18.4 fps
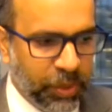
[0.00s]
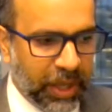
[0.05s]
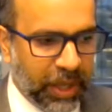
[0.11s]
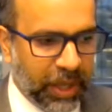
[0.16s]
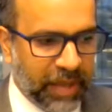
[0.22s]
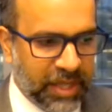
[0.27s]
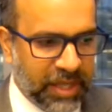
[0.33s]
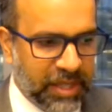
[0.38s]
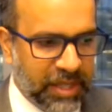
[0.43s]

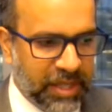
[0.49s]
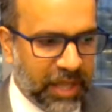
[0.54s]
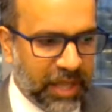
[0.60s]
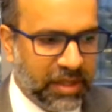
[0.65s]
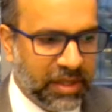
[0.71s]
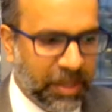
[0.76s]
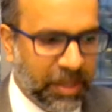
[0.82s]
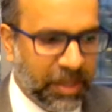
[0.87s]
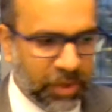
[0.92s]
I'd said,
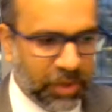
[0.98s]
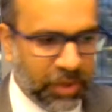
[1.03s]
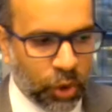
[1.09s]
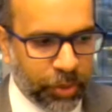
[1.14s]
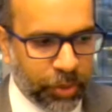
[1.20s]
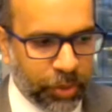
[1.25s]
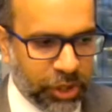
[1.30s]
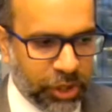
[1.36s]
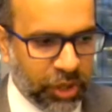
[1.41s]
some of the
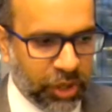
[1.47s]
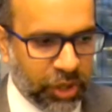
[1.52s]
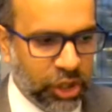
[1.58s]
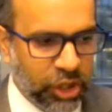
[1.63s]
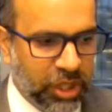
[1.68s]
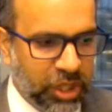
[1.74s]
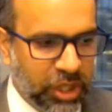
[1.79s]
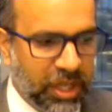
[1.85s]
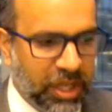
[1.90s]
corporate
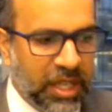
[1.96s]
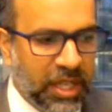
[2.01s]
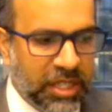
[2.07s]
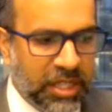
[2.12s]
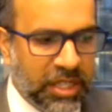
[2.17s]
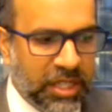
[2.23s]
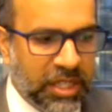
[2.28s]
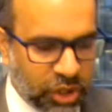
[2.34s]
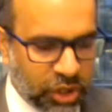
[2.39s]
structure
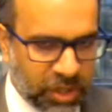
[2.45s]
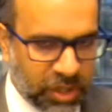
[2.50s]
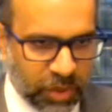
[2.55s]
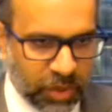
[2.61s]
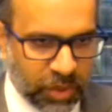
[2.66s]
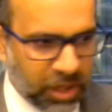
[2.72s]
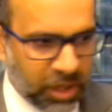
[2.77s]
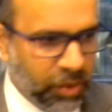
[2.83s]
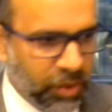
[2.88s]
touches
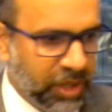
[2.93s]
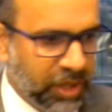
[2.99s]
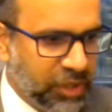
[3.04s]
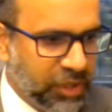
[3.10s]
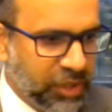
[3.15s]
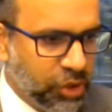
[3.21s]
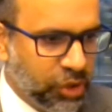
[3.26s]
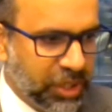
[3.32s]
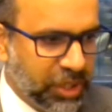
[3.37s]
on one of these
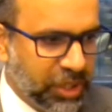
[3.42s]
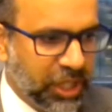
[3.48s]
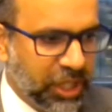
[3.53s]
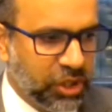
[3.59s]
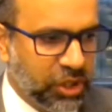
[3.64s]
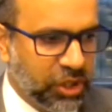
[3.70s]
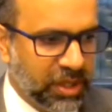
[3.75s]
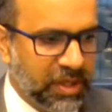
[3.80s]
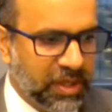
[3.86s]

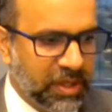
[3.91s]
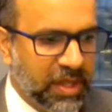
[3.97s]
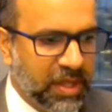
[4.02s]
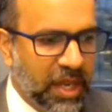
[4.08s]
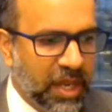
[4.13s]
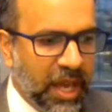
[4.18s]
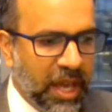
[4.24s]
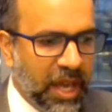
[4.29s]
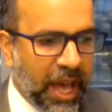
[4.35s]
jurisdictions.
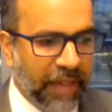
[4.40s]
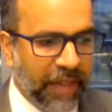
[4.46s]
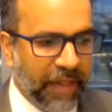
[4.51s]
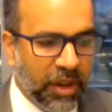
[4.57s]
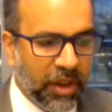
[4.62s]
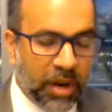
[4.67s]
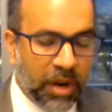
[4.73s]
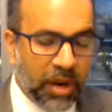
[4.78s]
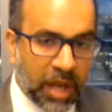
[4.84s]
And
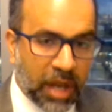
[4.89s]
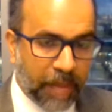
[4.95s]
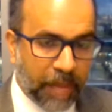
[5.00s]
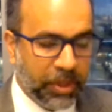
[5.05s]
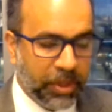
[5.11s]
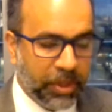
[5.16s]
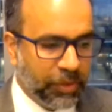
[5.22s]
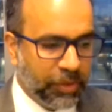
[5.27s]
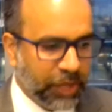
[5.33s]
there are a couple
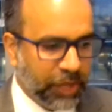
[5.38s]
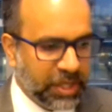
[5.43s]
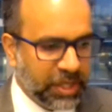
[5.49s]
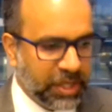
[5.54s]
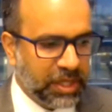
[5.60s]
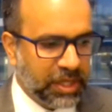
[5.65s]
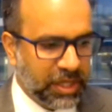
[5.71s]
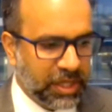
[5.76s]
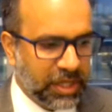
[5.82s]
of
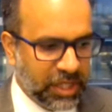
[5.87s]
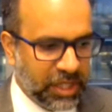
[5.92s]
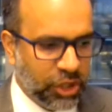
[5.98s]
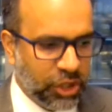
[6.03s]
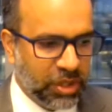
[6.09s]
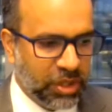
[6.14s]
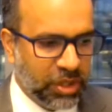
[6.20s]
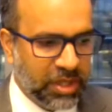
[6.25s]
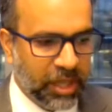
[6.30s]
recent
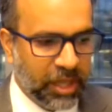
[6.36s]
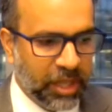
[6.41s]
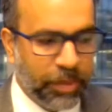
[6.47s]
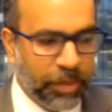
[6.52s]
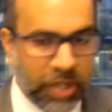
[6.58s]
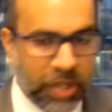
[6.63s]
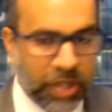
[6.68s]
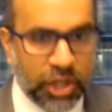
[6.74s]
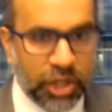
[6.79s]
decisions that are
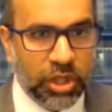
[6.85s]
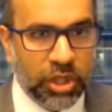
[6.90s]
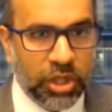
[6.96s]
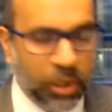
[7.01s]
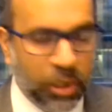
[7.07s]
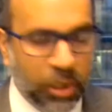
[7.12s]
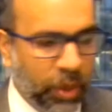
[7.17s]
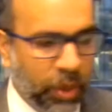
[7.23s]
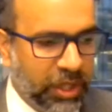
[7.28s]

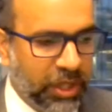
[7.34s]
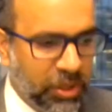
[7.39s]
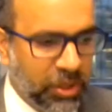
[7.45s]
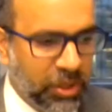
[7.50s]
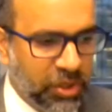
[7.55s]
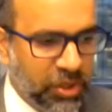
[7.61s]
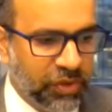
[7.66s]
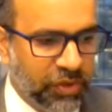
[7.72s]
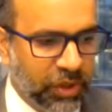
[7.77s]
potentially quite
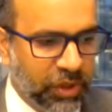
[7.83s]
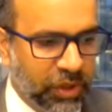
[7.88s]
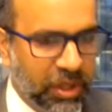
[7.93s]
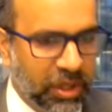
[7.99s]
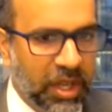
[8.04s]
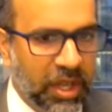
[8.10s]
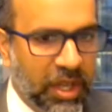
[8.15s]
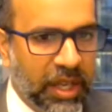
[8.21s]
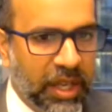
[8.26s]
useful
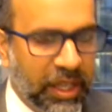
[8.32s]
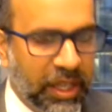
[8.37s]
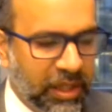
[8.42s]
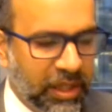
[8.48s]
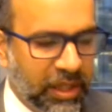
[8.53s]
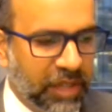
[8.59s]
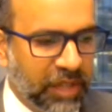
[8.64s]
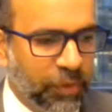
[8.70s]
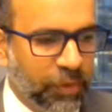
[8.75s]
in
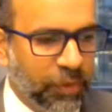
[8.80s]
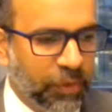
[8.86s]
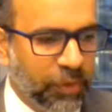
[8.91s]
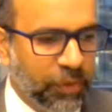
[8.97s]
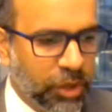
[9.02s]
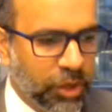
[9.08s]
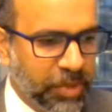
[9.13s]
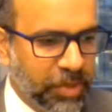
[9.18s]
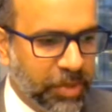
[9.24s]
the
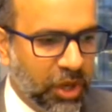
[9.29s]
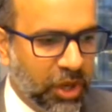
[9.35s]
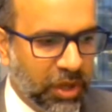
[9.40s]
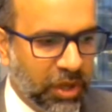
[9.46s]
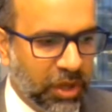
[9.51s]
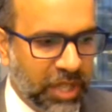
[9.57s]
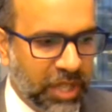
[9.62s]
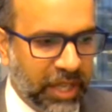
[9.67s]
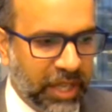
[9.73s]
enforcement
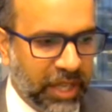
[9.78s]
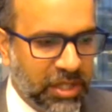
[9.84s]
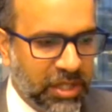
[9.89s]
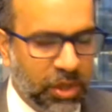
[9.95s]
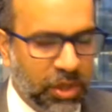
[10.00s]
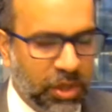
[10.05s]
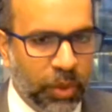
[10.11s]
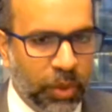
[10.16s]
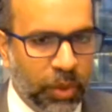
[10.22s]

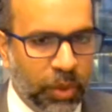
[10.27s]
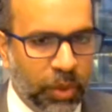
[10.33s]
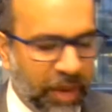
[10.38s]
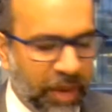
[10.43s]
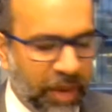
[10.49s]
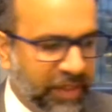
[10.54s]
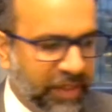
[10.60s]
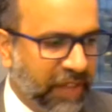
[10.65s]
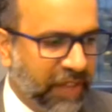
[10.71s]
context when you
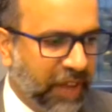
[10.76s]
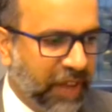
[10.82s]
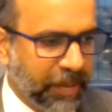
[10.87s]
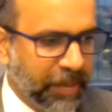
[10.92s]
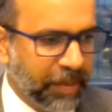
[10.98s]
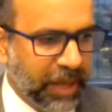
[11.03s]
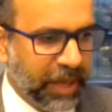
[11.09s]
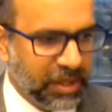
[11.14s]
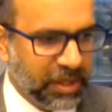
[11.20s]
have that fact
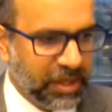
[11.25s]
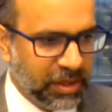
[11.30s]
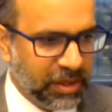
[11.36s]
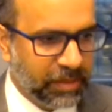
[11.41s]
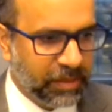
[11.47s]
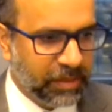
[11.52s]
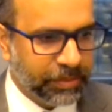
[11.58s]
pattern.